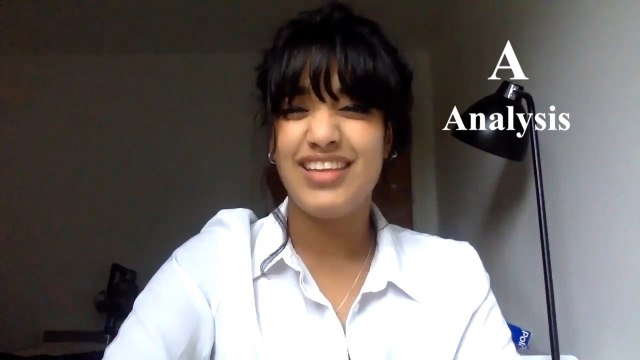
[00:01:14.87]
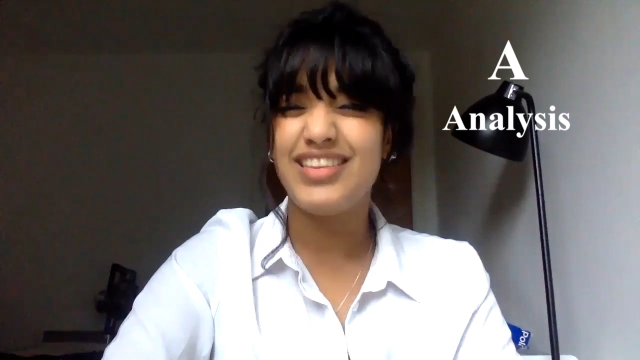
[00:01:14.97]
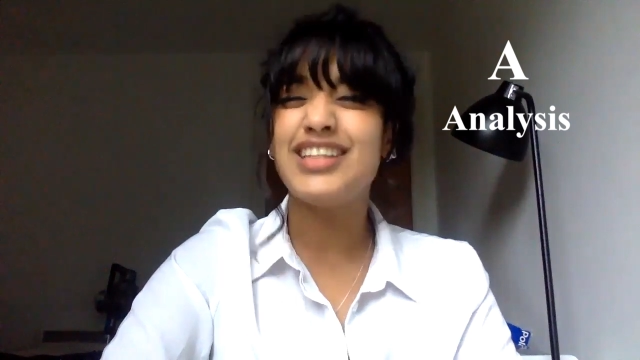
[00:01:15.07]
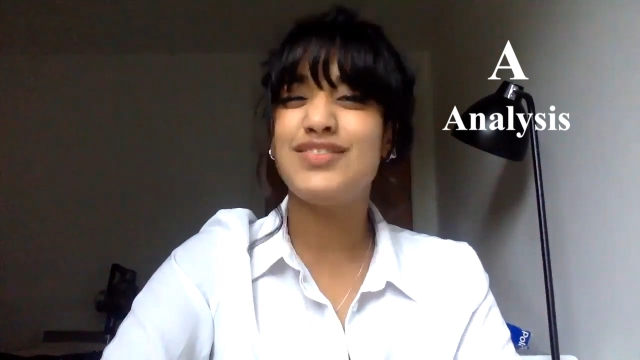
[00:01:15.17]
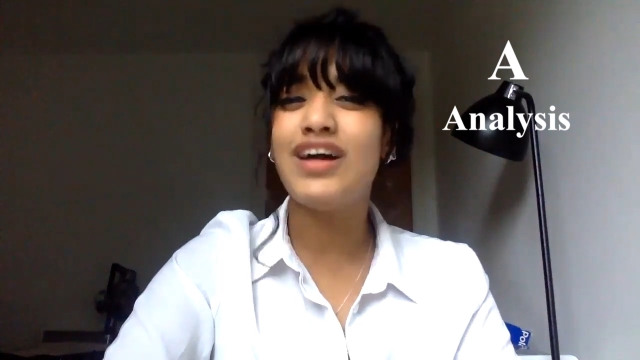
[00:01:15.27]

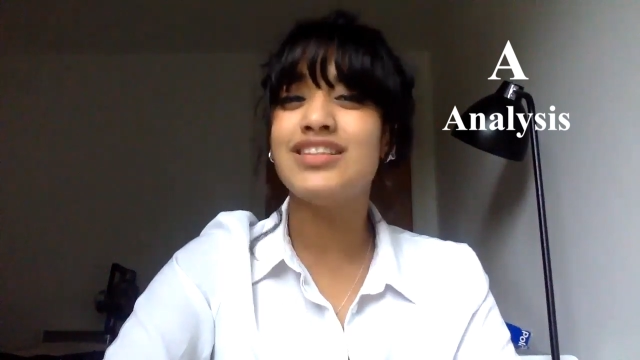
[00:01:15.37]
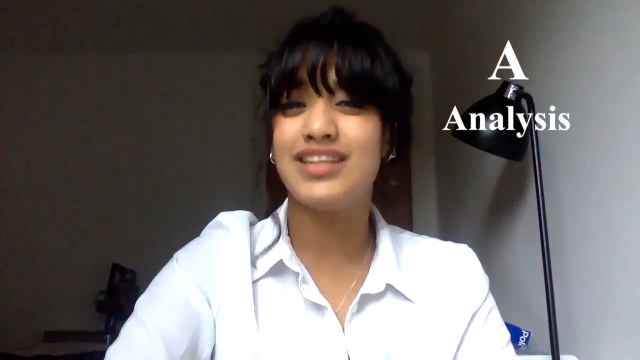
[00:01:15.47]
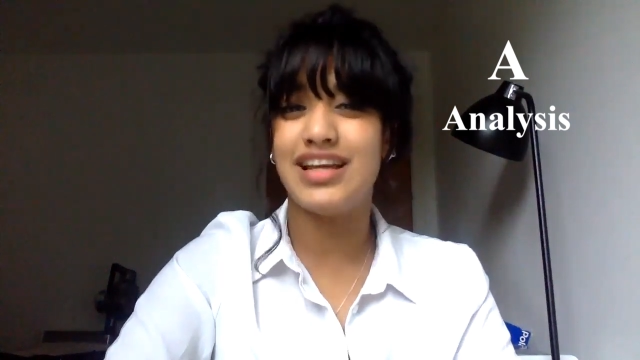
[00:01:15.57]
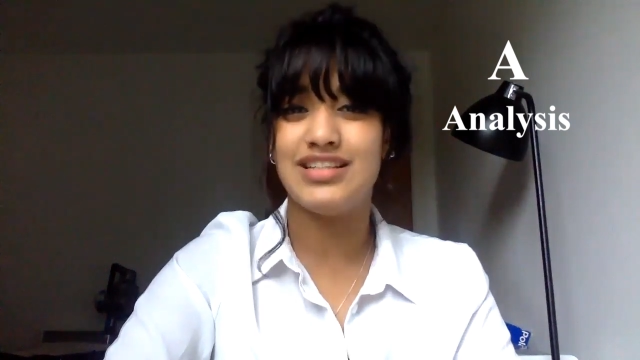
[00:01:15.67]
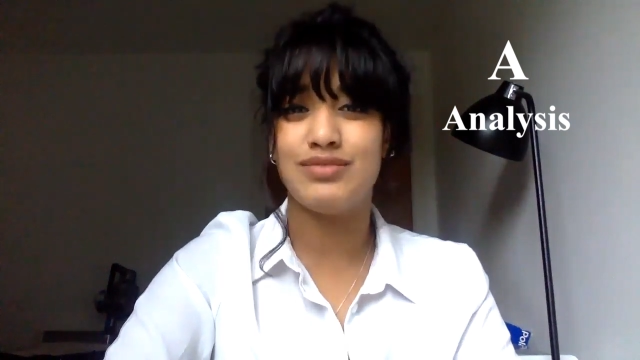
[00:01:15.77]
This
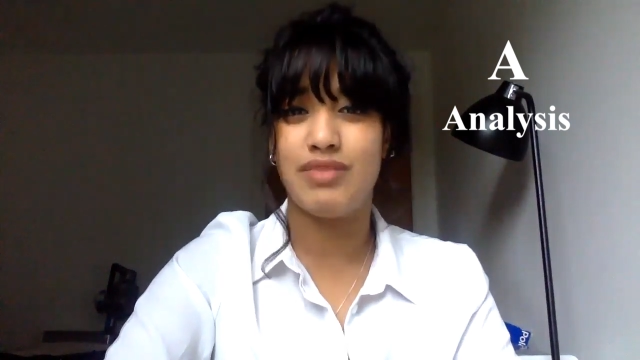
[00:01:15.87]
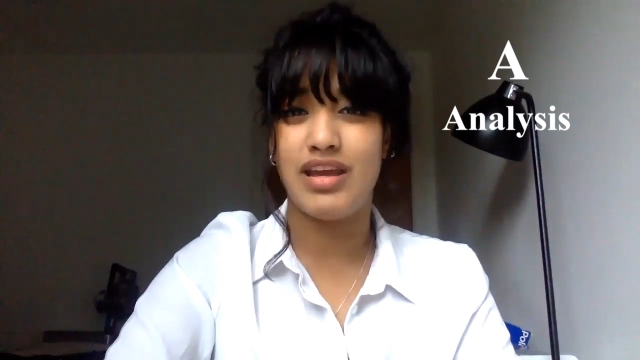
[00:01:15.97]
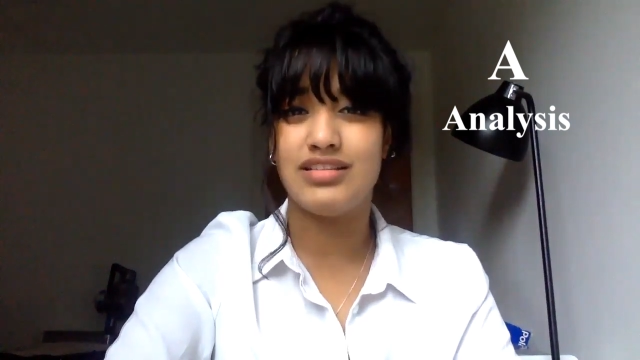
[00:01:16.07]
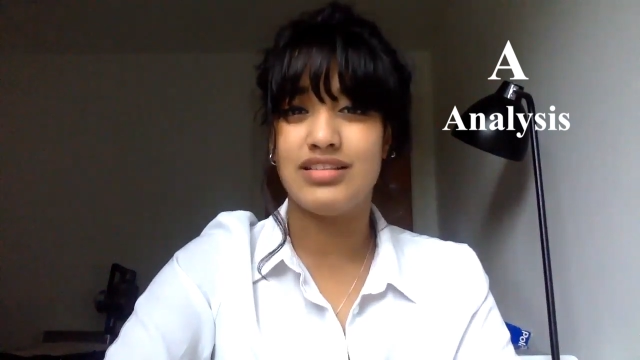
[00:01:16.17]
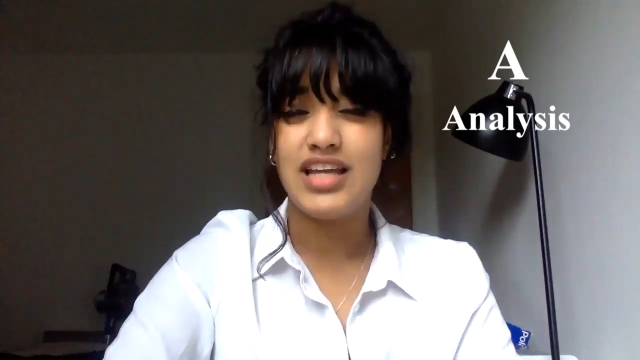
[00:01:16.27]
fascinated
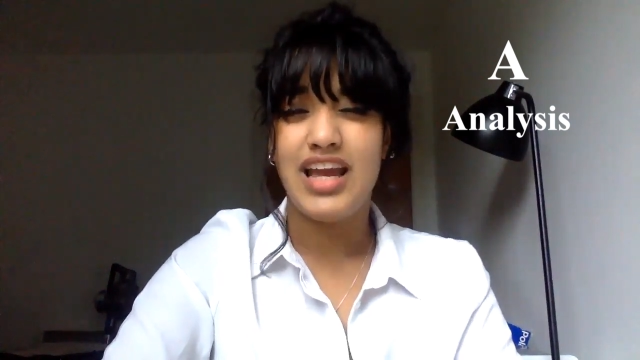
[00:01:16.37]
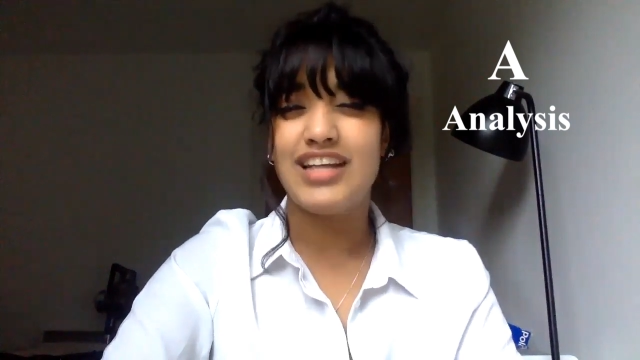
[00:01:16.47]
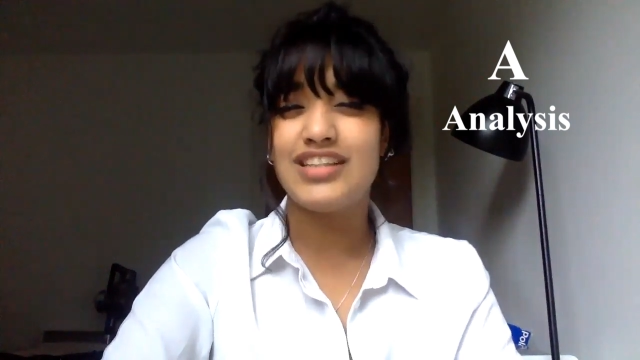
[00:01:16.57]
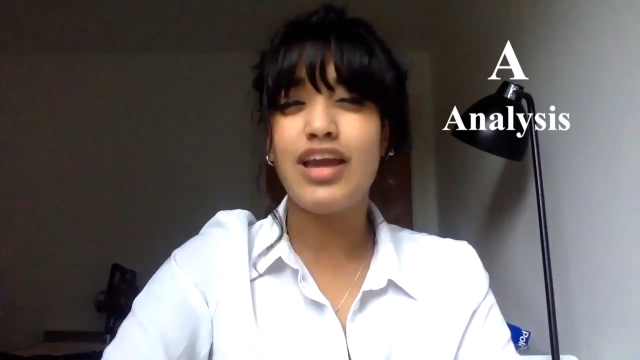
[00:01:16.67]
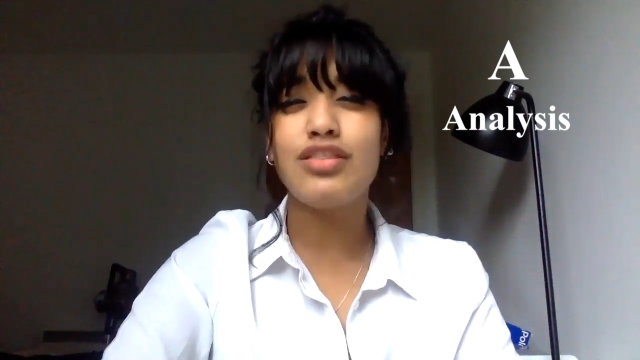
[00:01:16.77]
me, as I